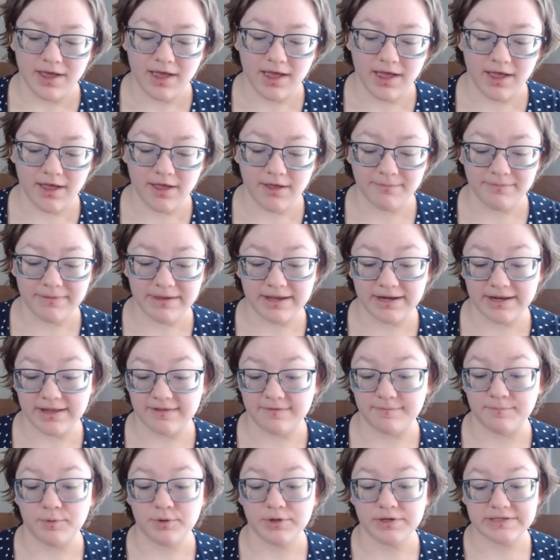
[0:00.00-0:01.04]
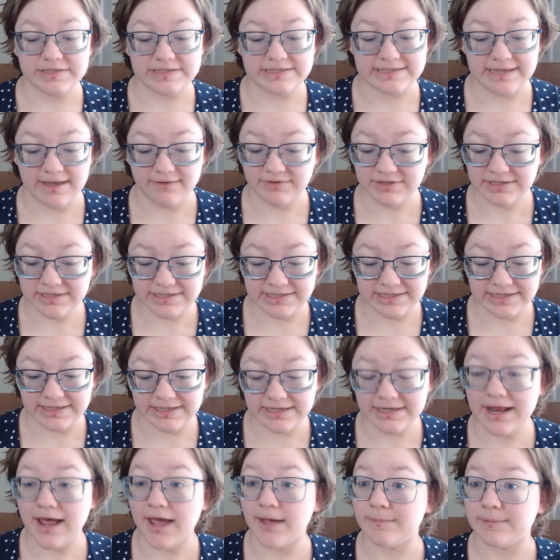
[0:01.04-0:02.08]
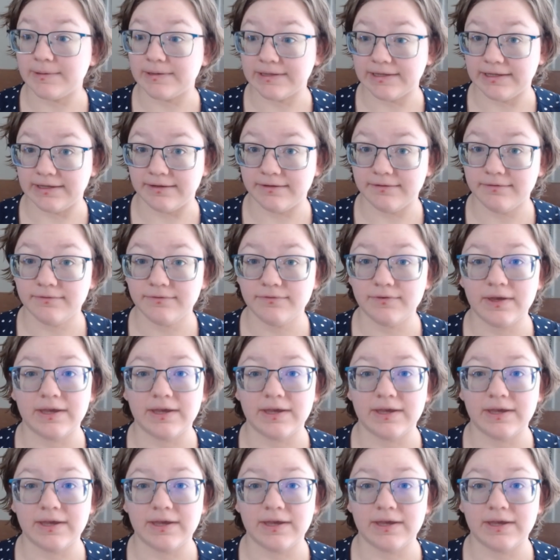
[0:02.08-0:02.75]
It is book 17, I believe,